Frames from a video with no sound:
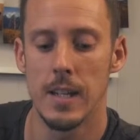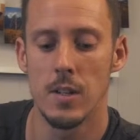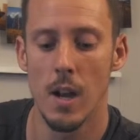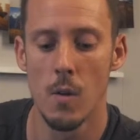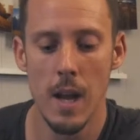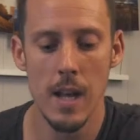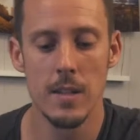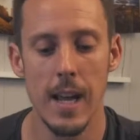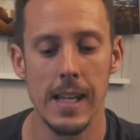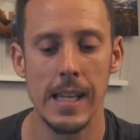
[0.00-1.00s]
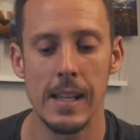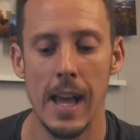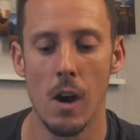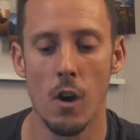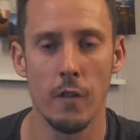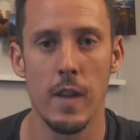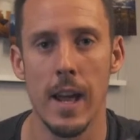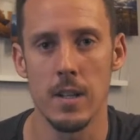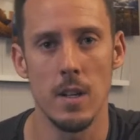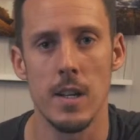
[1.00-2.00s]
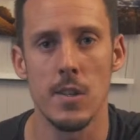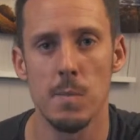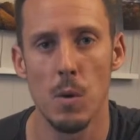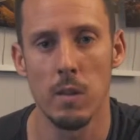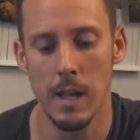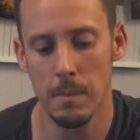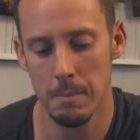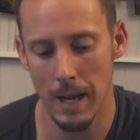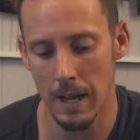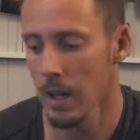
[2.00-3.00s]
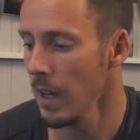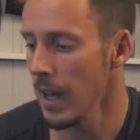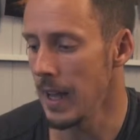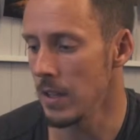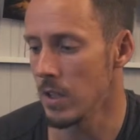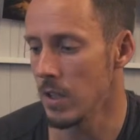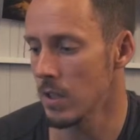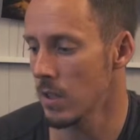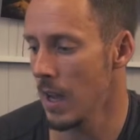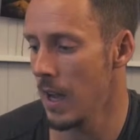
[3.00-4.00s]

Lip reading: So taking that off the end, it's only a small thing, but it just you